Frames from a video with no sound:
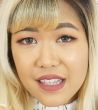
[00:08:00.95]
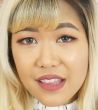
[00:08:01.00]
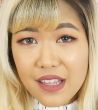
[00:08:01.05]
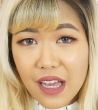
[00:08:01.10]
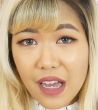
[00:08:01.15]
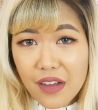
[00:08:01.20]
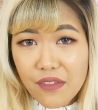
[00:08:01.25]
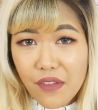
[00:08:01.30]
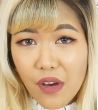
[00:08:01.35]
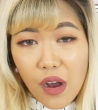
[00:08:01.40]

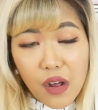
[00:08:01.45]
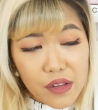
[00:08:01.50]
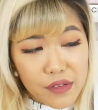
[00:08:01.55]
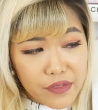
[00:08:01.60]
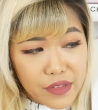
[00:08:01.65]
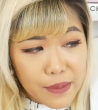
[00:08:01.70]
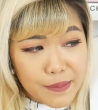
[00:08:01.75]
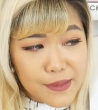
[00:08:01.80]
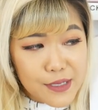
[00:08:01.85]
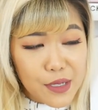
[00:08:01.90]
love all
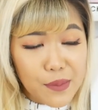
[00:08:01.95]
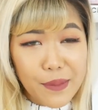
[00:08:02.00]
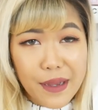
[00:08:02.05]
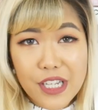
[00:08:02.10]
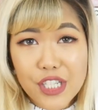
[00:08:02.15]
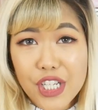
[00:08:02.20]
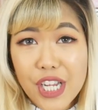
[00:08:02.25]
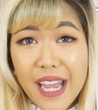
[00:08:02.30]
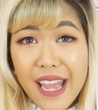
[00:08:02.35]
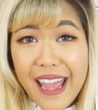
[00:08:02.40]
of them so
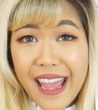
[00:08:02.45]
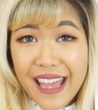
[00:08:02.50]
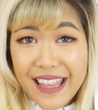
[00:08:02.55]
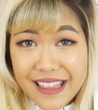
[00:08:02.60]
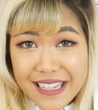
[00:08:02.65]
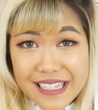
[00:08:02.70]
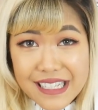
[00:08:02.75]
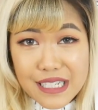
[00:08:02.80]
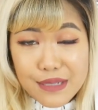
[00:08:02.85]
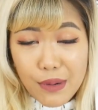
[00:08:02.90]
much,
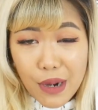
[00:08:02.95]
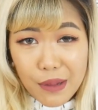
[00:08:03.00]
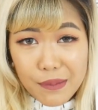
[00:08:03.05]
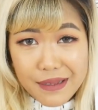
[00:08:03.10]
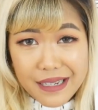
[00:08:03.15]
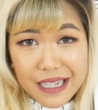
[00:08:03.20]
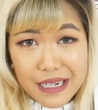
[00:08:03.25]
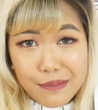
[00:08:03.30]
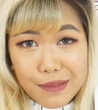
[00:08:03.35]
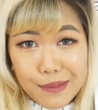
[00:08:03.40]
and this is
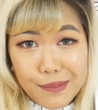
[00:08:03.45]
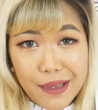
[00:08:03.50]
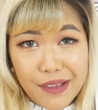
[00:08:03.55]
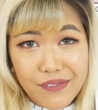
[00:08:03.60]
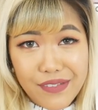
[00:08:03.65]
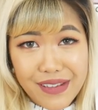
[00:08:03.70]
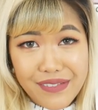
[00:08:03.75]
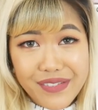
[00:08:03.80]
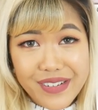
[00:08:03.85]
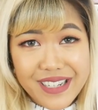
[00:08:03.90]
probably going to be my
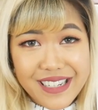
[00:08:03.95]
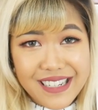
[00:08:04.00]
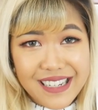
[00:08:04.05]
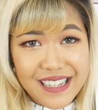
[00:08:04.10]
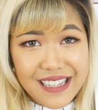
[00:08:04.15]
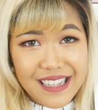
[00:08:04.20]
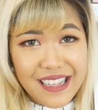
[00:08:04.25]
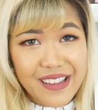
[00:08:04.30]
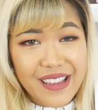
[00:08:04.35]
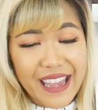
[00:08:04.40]
favorite.
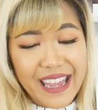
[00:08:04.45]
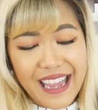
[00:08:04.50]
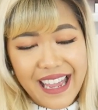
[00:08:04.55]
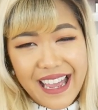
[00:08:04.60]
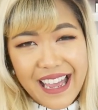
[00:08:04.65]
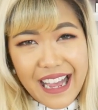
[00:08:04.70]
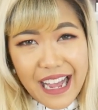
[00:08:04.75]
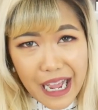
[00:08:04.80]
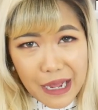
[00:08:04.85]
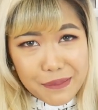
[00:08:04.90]
Okay,
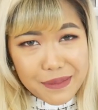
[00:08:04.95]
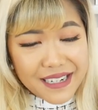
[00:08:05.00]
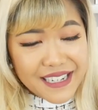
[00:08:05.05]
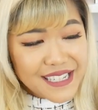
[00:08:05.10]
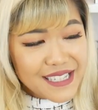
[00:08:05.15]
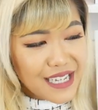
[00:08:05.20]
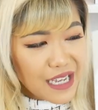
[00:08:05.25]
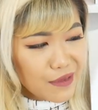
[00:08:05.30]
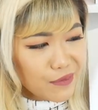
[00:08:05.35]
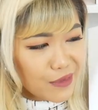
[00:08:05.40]
I'm gonna
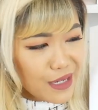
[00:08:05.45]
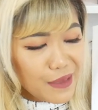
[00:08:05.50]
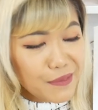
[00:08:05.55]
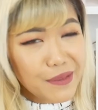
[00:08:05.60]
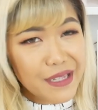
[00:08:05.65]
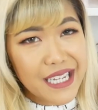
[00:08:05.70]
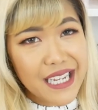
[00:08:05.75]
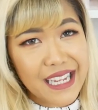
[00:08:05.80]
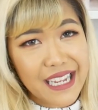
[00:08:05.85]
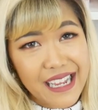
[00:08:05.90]
stop
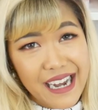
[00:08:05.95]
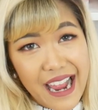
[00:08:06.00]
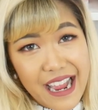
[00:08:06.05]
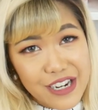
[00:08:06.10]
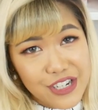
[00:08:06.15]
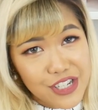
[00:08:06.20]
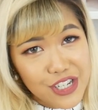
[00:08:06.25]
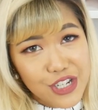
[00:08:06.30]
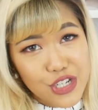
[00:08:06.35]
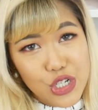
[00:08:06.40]
rambling and
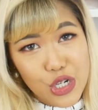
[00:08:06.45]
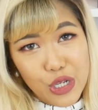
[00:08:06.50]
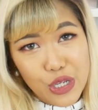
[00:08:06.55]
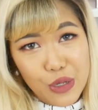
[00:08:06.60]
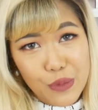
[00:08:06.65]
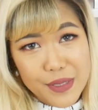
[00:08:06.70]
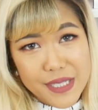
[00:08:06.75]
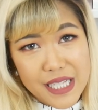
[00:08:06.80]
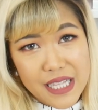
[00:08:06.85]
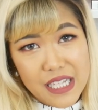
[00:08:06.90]
actually show
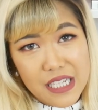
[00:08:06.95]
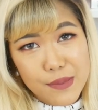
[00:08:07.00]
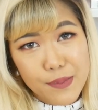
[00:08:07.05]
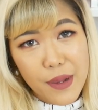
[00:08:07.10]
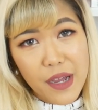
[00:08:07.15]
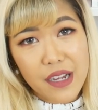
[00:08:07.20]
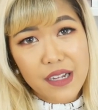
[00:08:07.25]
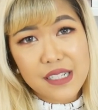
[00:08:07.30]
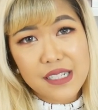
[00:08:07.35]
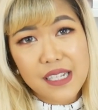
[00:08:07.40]
you what's in this
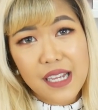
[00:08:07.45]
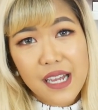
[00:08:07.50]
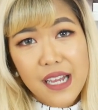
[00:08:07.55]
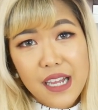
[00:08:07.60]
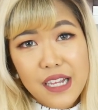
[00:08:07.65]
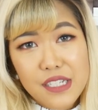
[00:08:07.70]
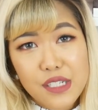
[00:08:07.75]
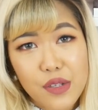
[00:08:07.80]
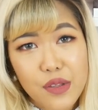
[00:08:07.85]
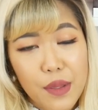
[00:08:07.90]
box.
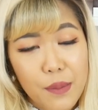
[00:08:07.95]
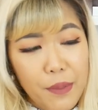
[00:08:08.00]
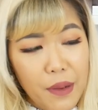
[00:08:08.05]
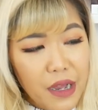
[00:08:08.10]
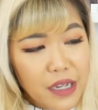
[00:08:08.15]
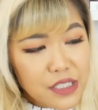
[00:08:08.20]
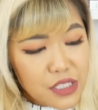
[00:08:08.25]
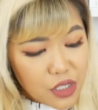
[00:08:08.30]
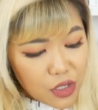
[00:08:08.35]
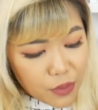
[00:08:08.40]
So the
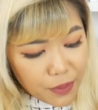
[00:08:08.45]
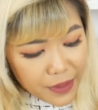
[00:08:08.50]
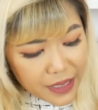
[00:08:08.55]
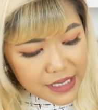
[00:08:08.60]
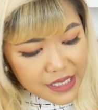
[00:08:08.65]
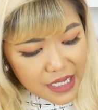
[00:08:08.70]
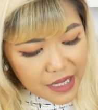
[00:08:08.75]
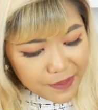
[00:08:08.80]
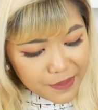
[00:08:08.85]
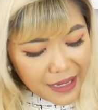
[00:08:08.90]
box
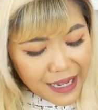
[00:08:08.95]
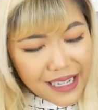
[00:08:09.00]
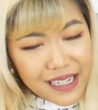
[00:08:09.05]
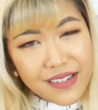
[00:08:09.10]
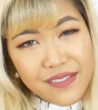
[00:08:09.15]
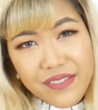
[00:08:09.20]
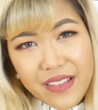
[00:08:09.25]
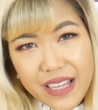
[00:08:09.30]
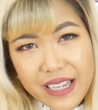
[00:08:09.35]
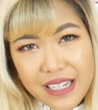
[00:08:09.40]
opens up kind
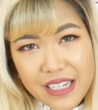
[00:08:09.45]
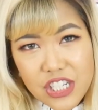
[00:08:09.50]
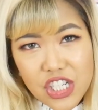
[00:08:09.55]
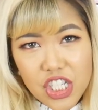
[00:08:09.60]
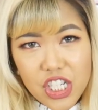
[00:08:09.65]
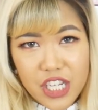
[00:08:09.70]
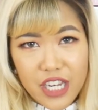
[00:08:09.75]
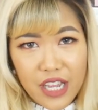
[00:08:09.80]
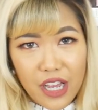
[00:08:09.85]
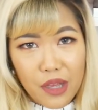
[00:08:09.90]
of like a
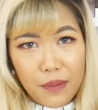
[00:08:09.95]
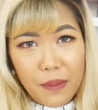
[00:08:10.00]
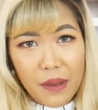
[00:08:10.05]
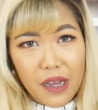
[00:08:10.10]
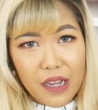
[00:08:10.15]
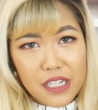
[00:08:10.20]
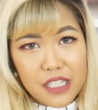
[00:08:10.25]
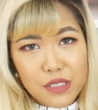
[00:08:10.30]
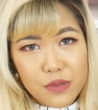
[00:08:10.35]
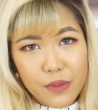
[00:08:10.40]
Chanel
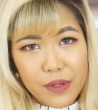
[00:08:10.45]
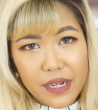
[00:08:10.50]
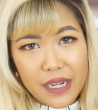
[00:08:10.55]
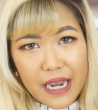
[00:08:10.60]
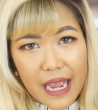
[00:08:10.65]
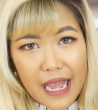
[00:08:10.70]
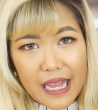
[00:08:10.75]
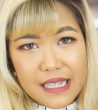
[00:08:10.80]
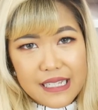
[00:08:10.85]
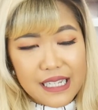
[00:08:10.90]
box where
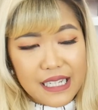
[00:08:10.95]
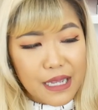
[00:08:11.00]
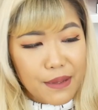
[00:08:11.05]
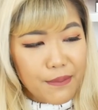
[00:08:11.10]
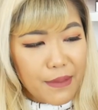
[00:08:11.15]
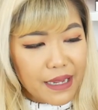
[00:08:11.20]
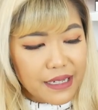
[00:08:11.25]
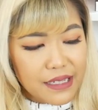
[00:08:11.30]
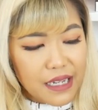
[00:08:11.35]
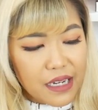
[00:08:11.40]
it has like a
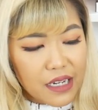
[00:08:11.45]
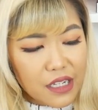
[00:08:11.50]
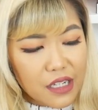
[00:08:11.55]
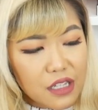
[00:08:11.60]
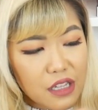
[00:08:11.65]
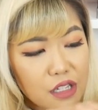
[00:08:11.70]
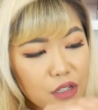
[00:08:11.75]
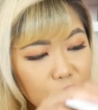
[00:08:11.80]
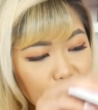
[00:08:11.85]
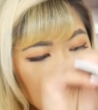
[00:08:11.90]
magnetic
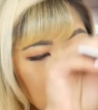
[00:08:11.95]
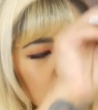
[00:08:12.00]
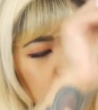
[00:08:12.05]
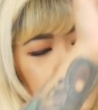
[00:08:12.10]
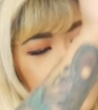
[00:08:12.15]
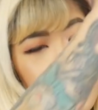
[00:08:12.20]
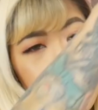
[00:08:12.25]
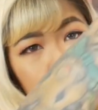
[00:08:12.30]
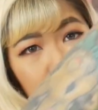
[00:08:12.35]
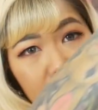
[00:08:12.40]

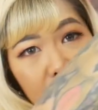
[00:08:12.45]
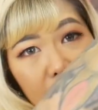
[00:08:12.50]
closure.